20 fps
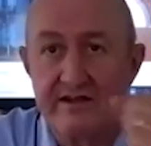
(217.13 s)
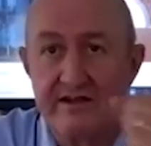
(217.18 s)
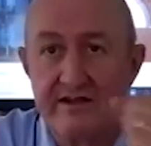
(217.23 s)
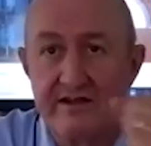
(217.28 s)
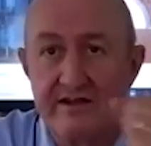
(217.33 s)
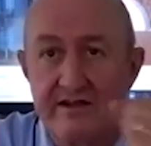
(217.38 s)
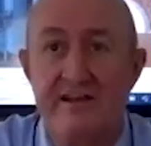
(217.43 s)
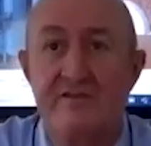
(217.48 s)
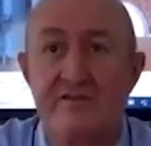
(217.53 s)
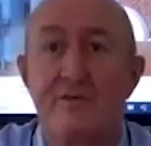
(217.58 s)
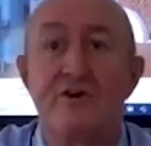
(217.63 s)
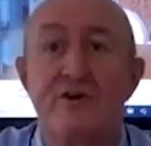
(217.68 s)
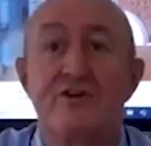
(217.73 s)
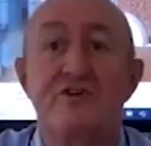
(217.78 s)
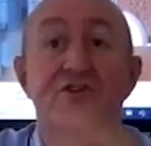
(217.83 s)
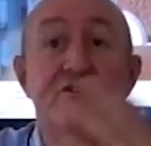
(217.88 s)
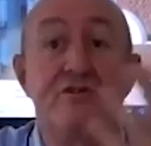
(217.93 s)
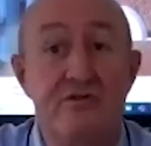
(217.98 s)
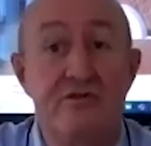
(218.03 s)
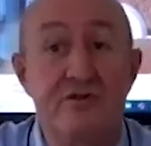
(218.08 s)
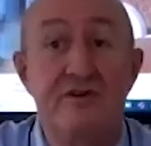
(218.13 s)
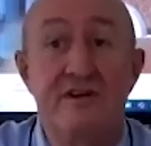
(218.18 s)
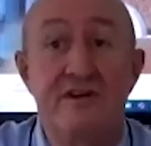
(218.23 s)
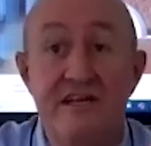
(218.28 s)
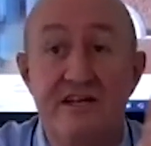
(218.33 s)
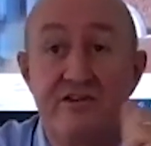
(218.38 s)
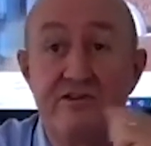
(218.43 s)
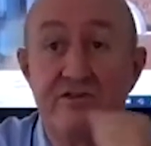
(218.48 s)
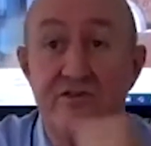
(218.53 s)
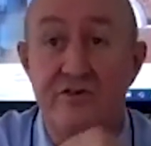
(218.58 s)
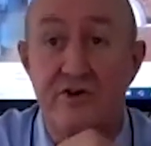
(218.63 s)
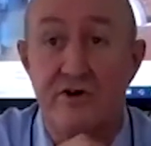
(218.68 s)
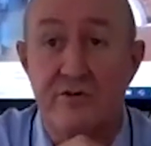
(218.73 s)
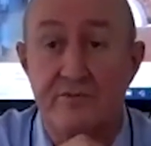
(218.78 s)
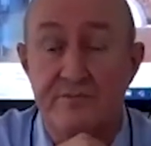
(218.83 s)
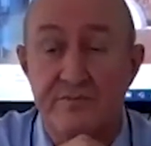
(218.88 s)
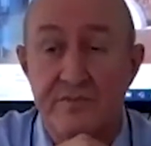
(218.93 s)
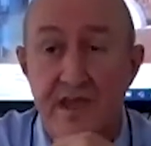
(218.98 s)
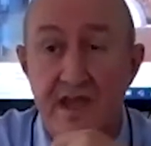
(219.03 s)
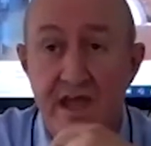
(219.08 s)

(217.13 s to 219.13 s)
things what you need to know.